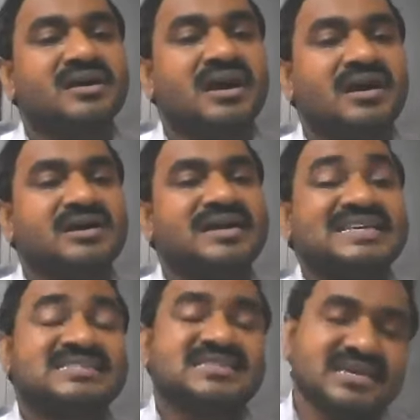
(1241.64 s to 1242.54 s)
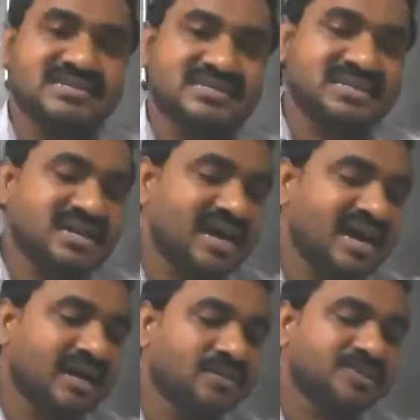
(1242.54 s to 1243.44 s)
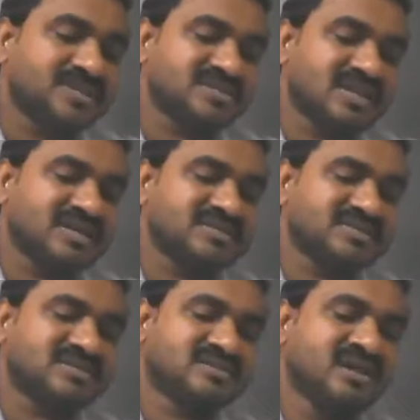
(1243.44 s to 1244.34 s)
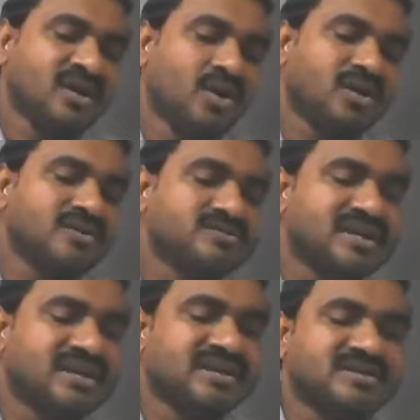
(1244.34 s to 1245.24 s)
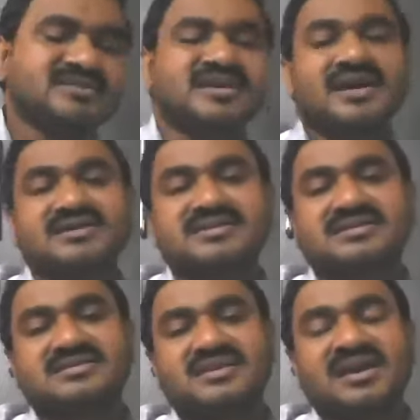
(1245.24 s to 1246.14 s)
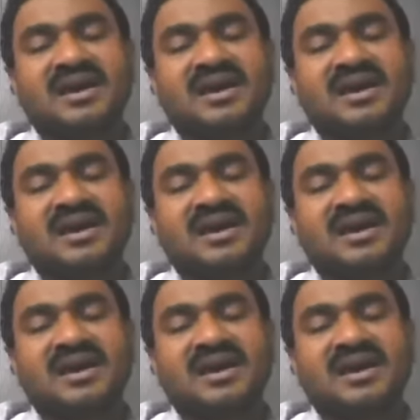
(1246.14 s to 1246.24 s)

a science, academic science or a general science,